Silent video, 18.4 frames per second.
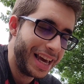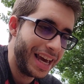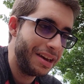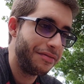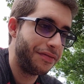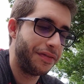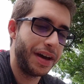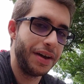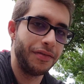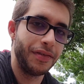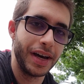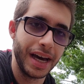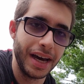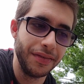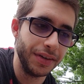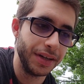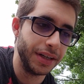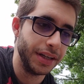if I
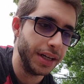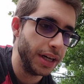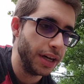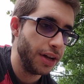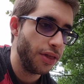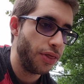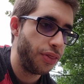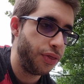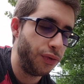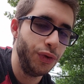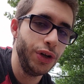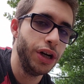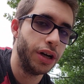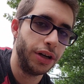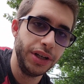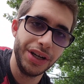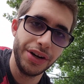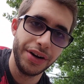have a
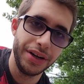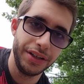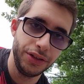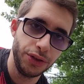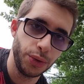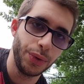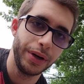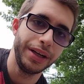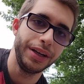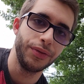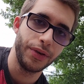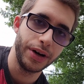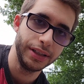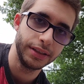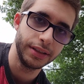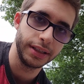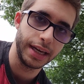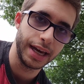320
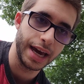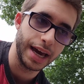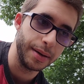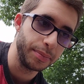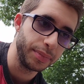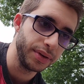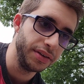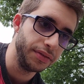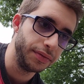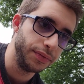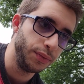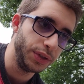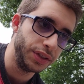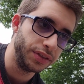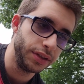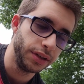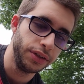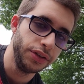resin cap, if we
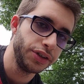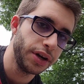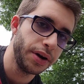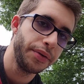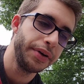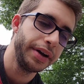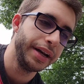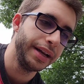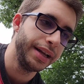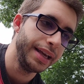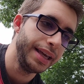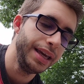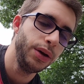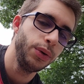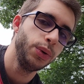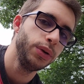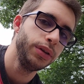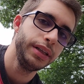still generate it
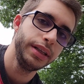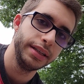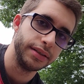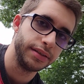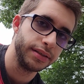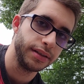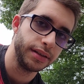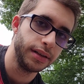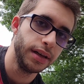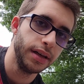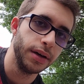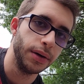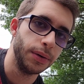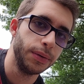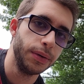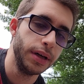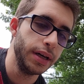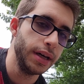equally as
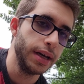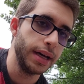slow,